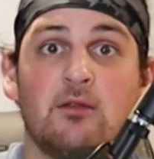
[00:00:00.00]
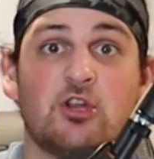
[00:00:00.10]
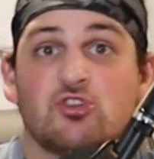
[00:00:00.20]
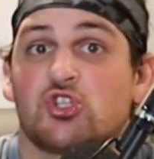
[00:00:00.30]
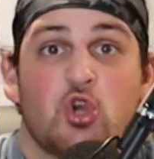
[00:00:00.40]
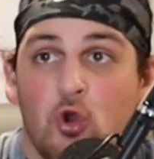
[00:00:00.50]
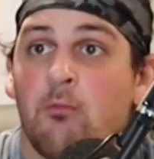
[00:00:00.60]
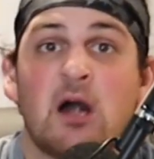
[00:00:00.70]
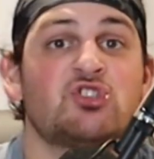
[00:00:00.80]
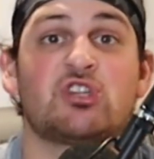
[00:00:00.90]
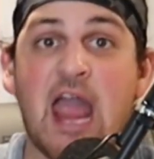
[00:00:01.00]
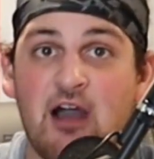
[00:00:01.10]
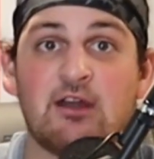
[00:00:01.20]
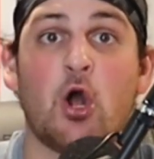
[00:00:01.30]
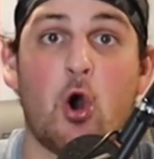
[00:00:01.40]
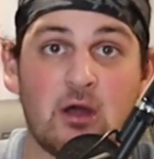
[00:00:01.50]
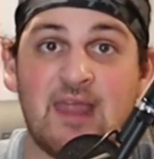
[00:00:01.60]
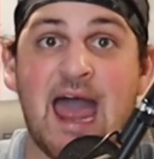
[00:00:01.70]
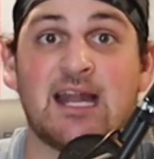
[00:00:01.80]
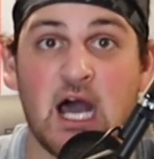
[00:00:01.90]
there's too much talent on
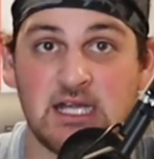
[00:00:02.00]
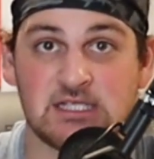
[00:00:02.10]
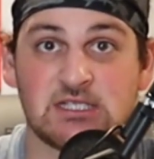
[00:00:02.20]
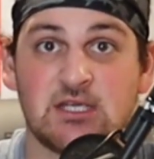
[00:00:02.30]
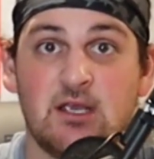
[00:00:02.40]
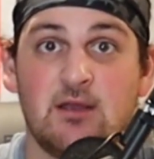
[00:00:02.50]
that ice